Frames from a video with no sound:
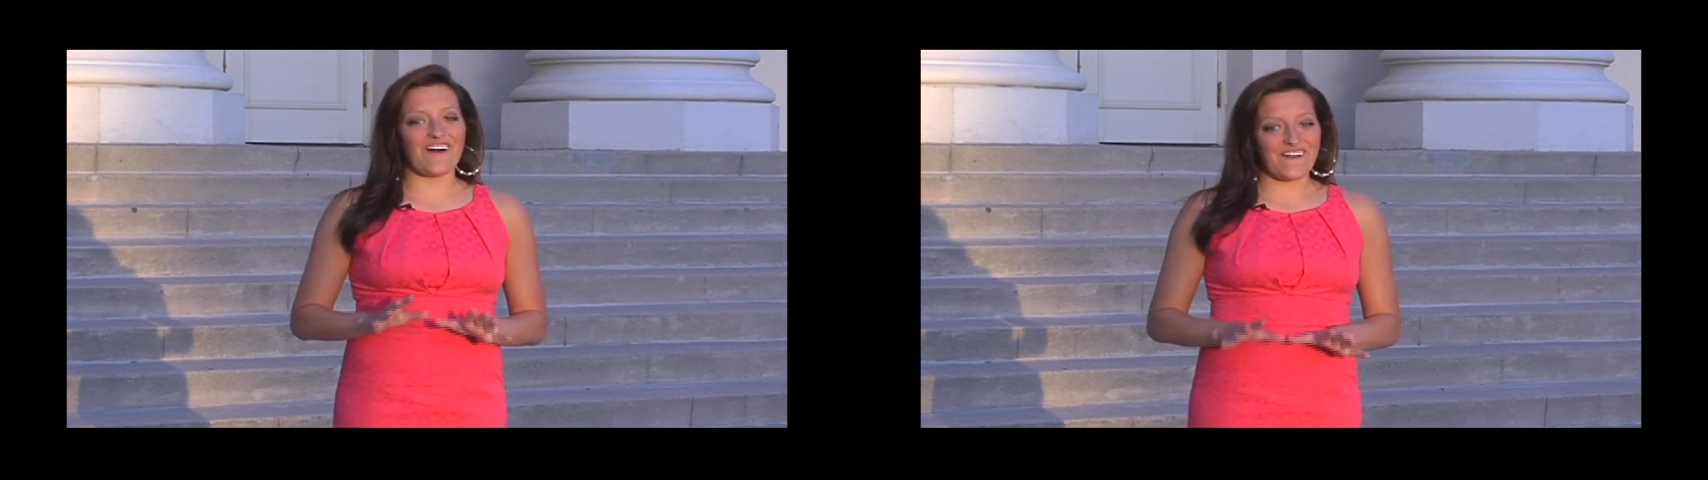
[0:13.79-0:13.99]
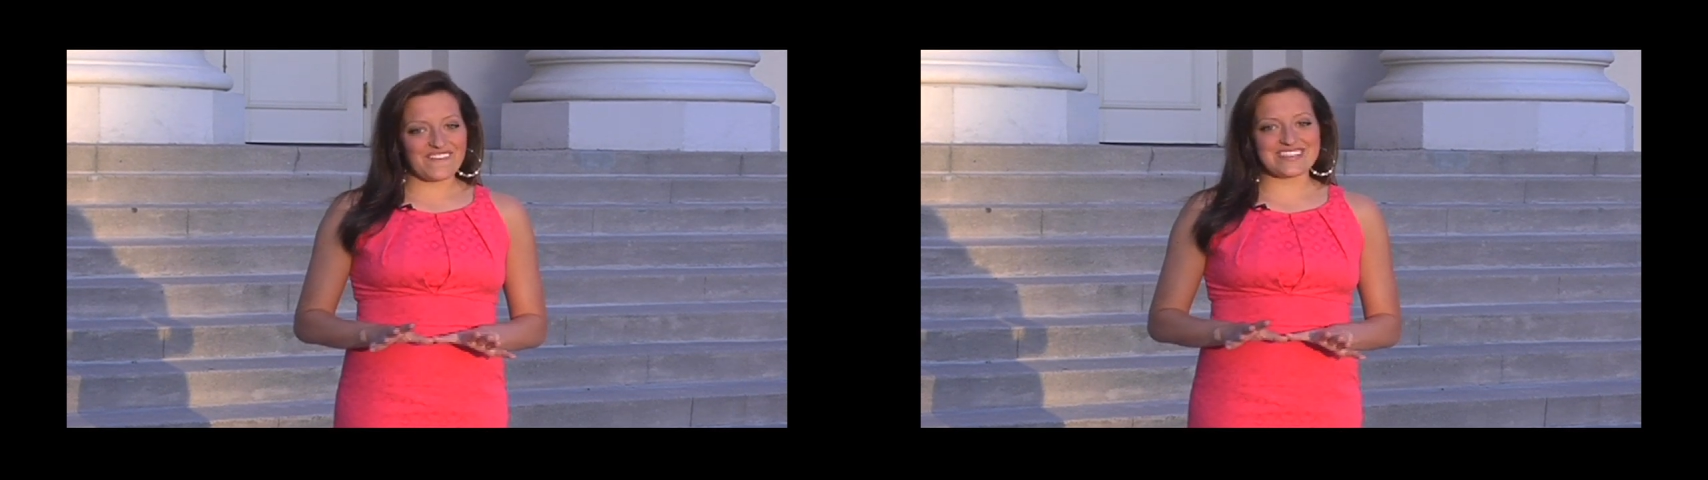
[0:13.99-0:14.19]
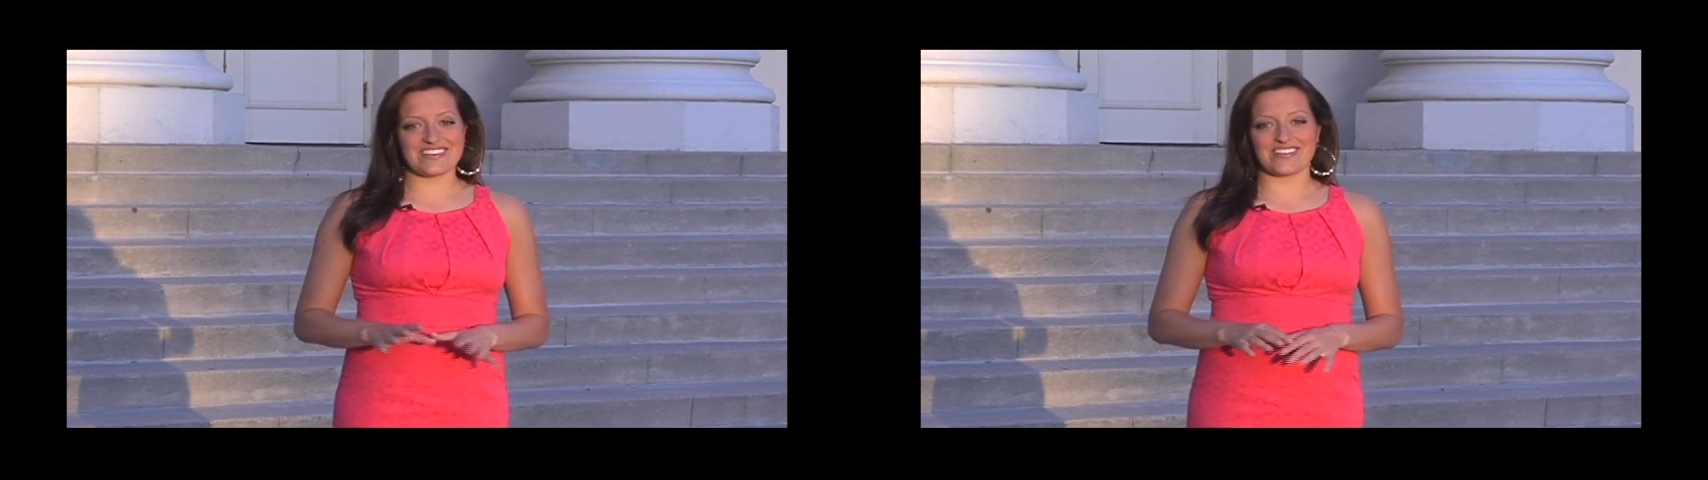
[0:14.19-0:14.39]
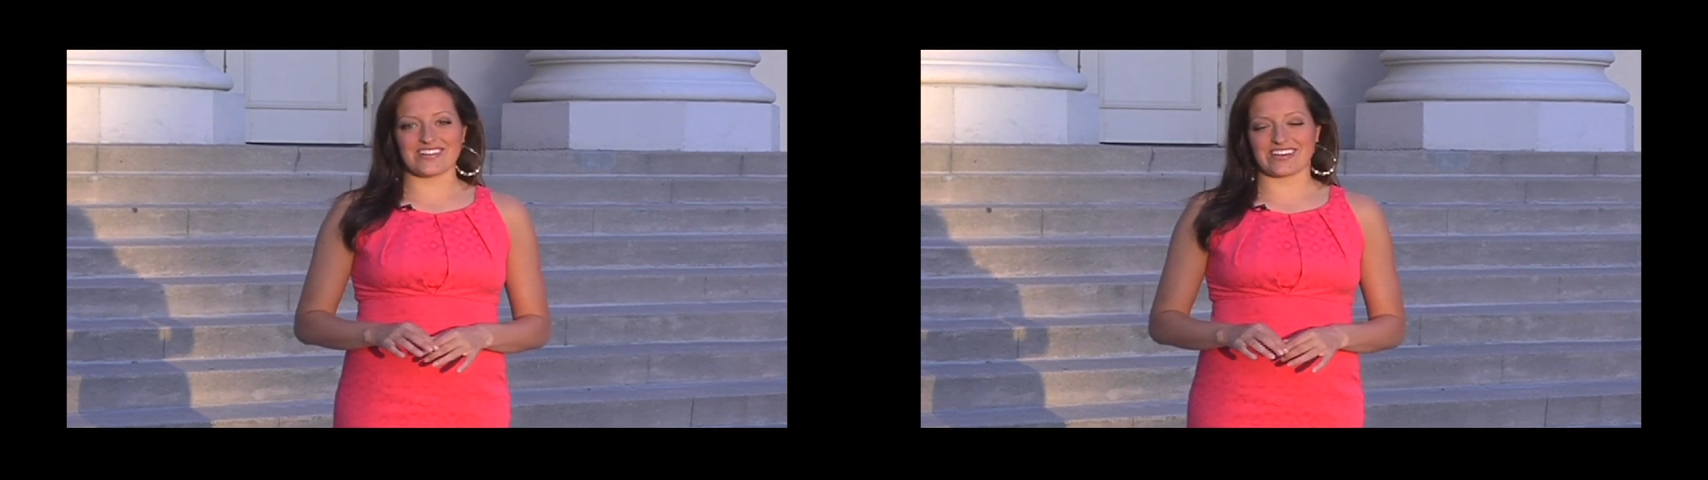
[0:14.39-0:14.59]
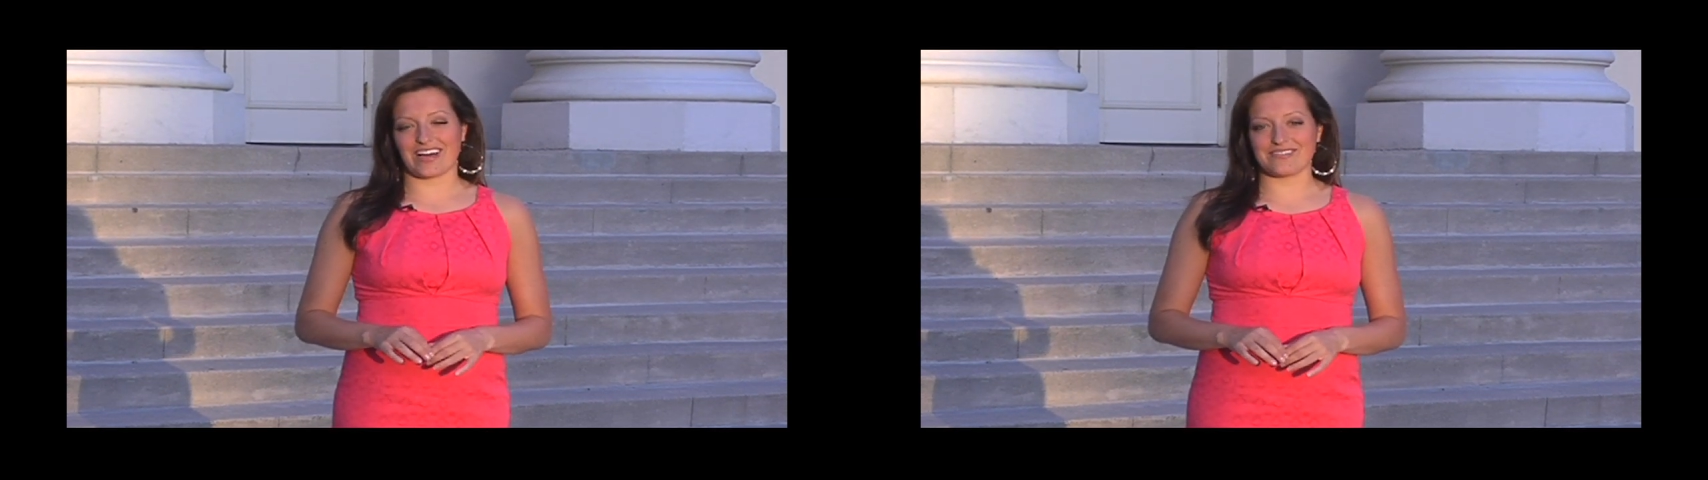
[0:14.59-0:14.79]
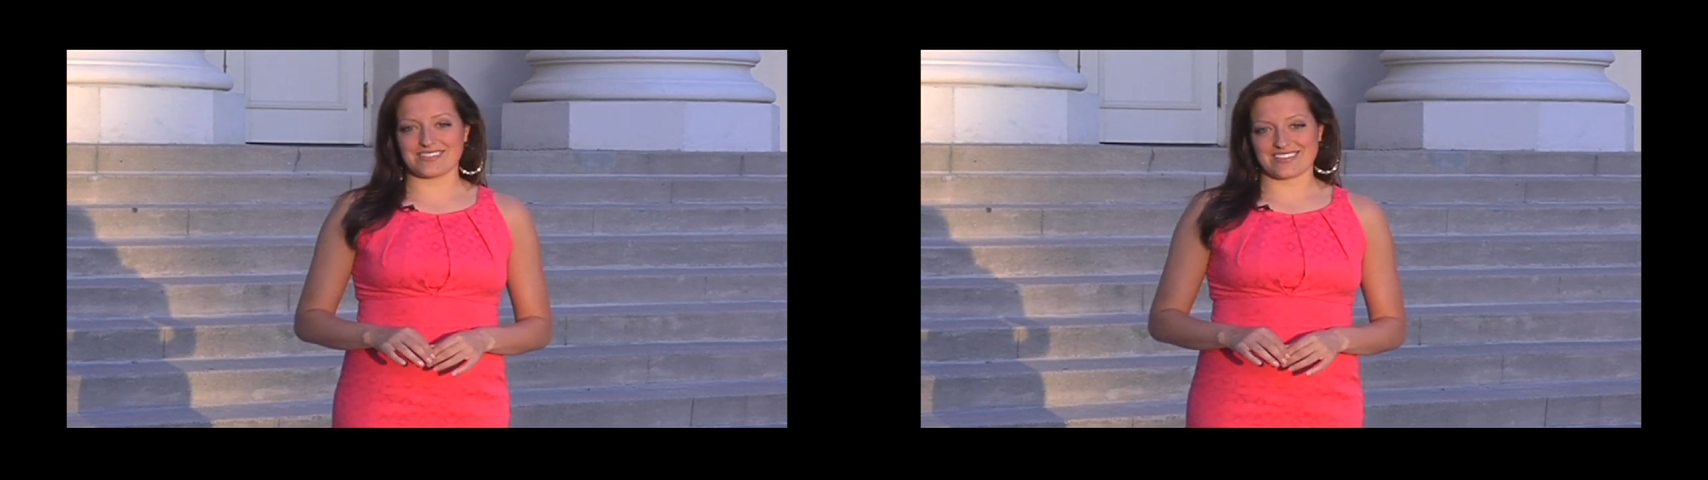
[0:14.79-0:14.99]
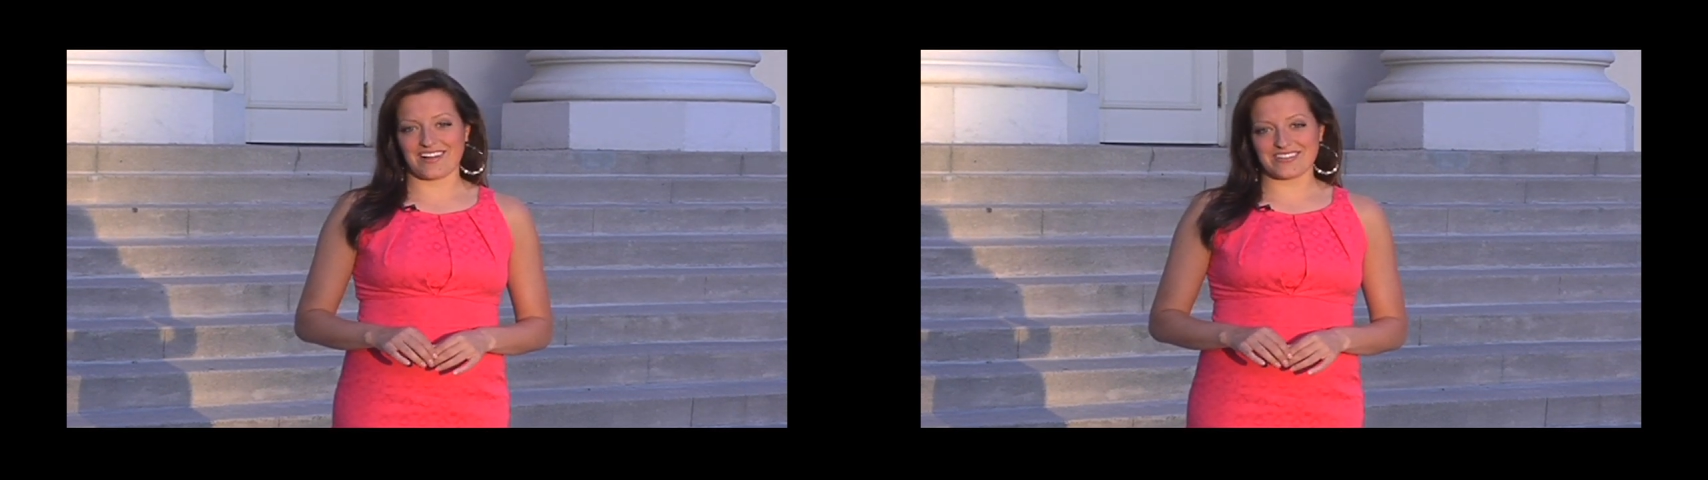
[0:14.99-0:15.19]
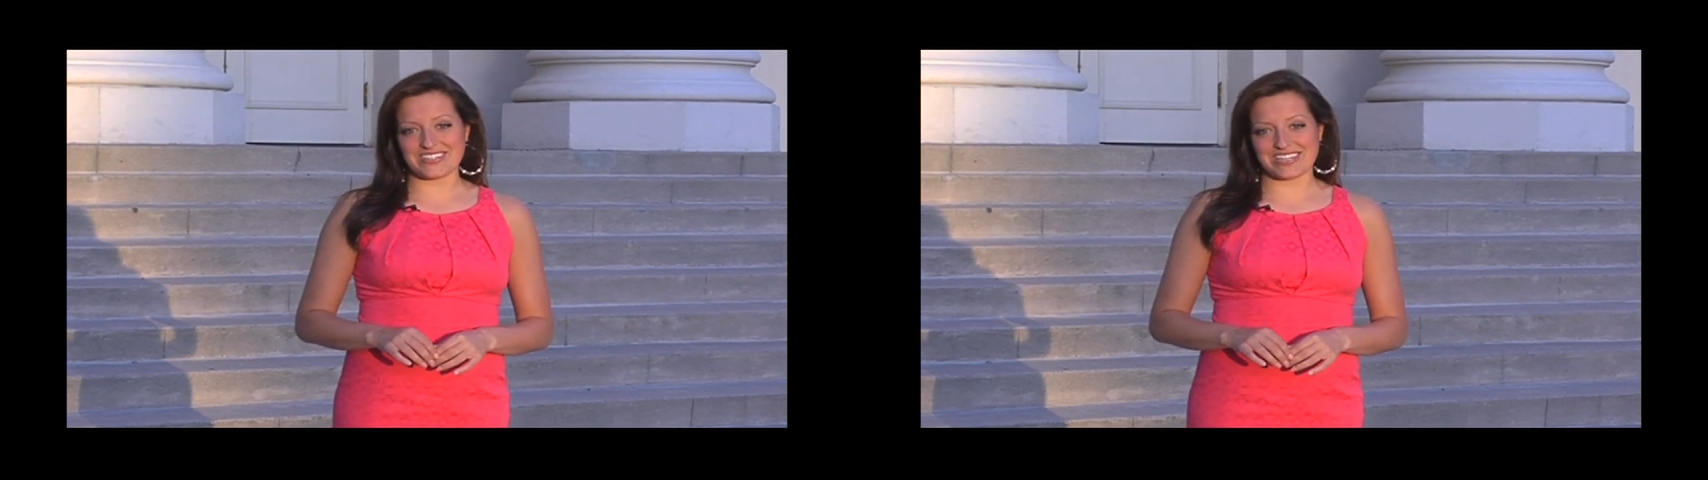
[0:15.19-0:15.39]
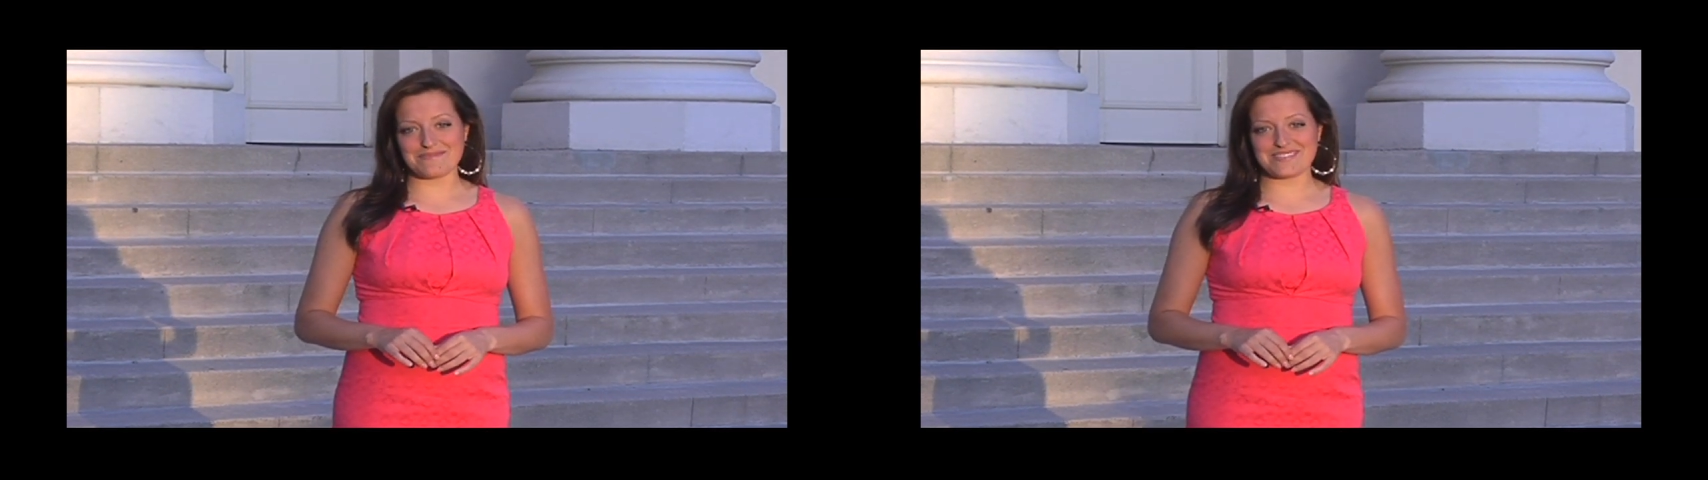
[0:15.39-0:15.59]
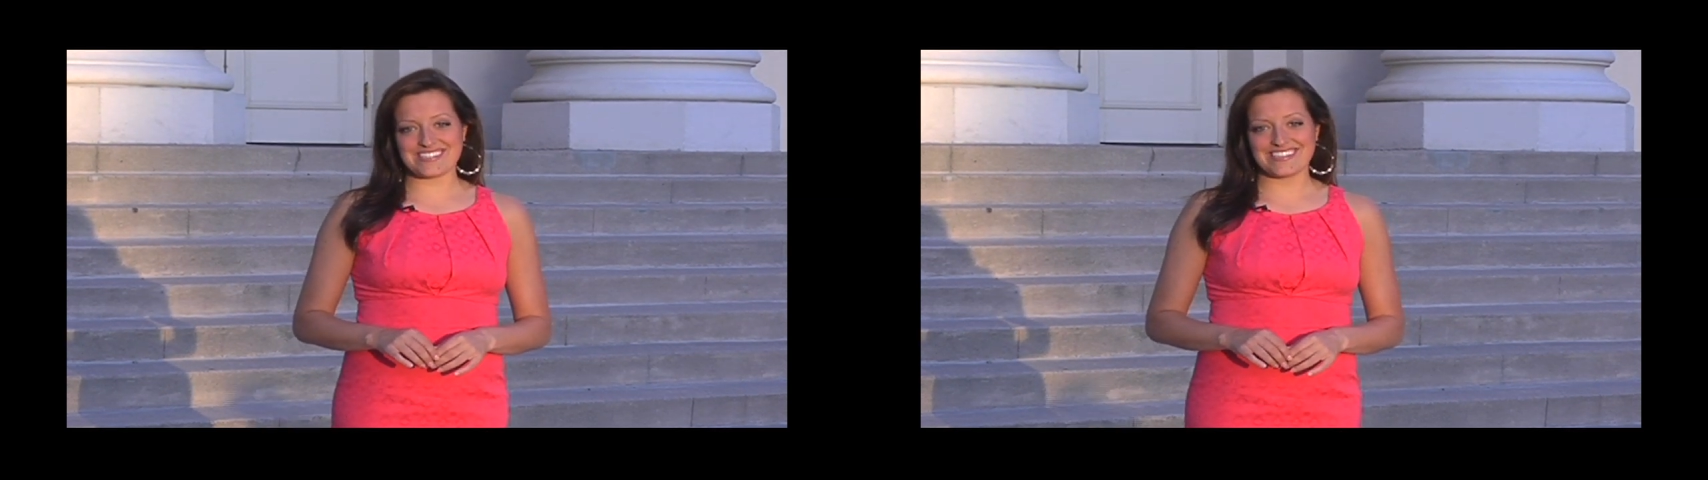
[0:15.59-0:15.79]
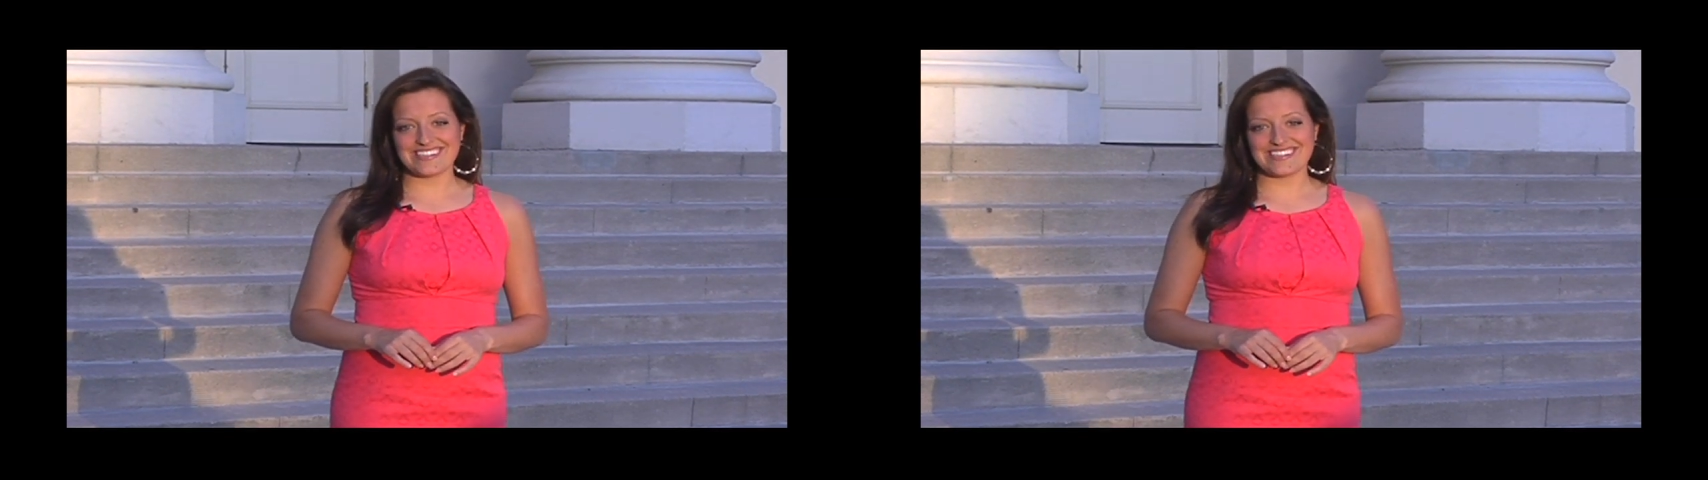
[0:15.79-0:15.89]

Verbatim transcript: always on the lookout for scholarships.